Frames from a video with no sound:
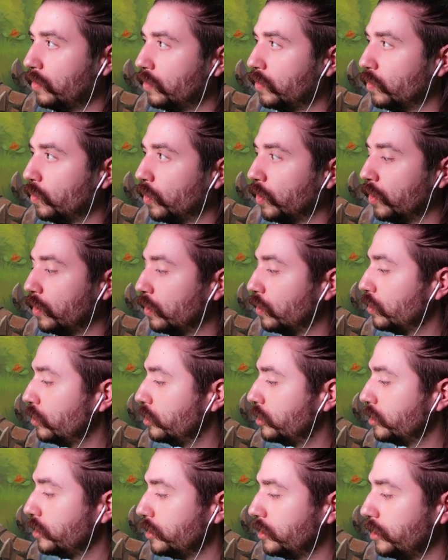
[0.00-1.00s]
World
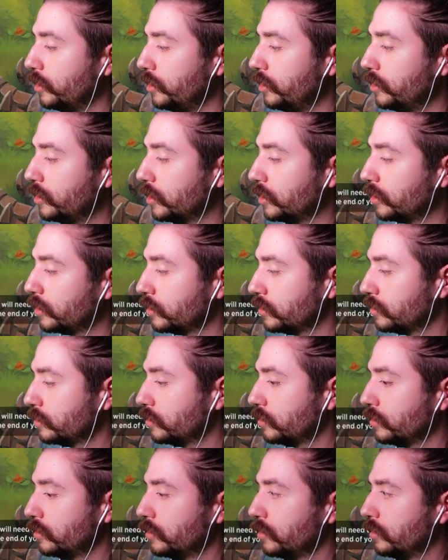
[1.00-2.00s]
Eater.
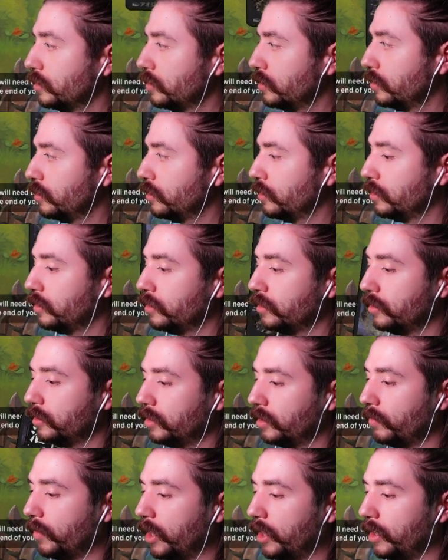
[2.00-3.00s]

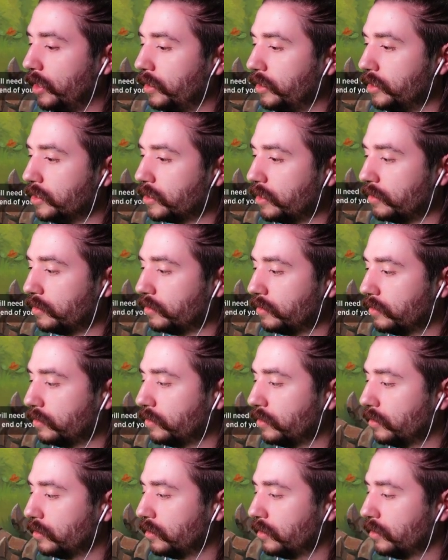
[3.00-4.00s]
Come on, discard.
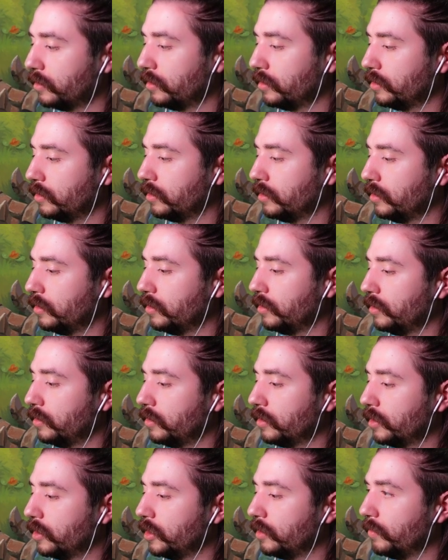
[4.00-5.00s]

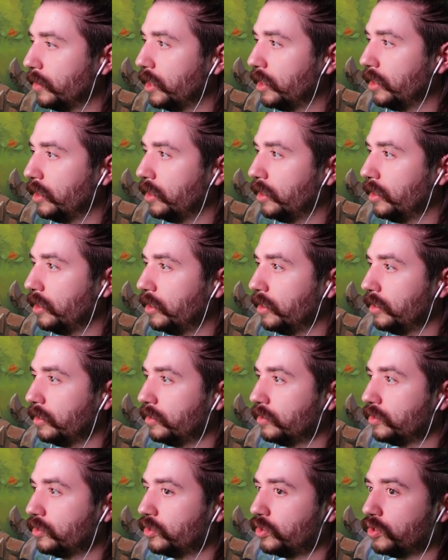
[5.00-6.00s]
Come
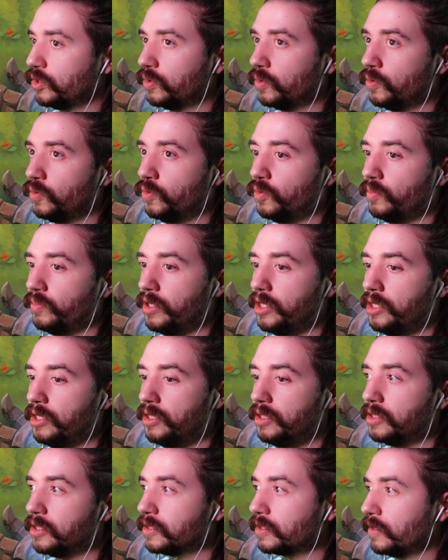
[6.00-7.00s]
on, show me
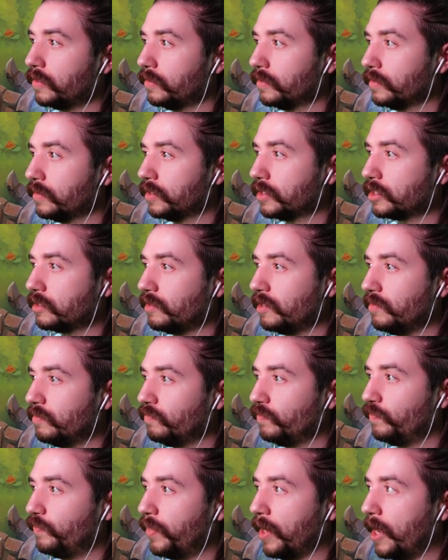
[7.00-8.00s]
discard. This is going to be a
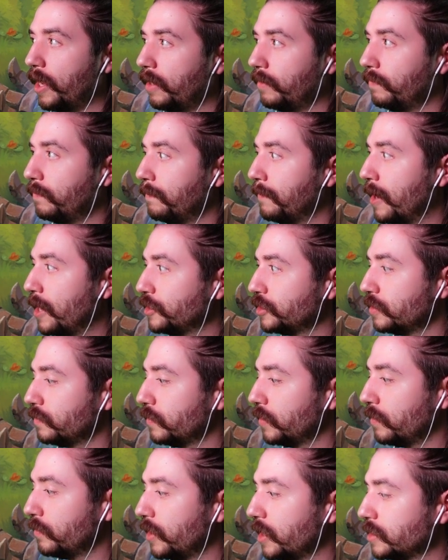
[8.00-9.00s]
bad matchup.
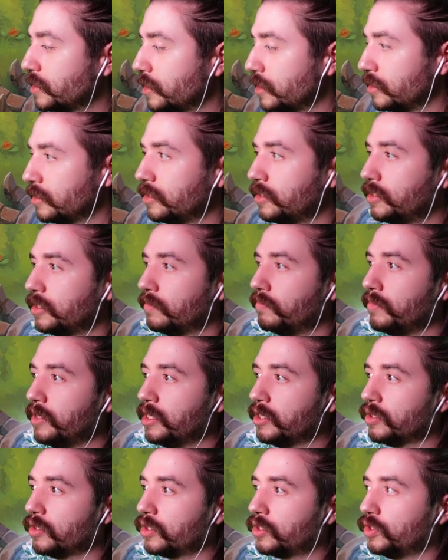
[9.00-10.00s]
I'm guessing
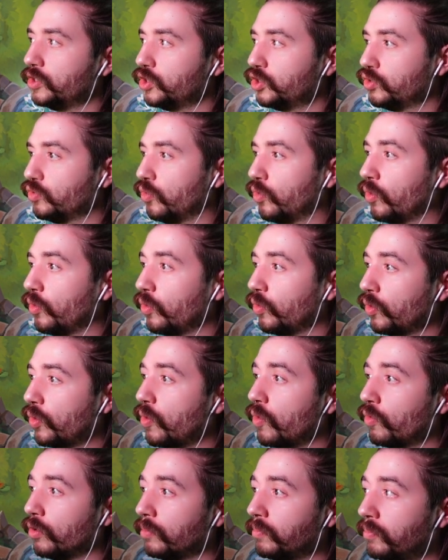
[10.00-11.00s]
Dimir control
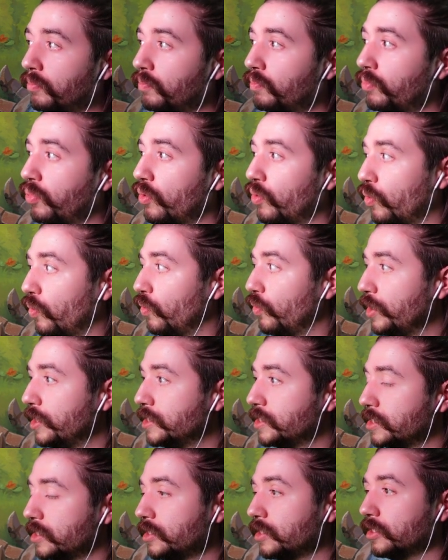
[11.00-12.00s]
or
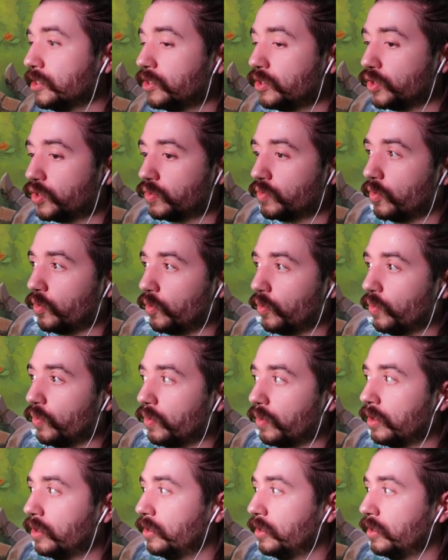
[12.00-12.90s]
poison control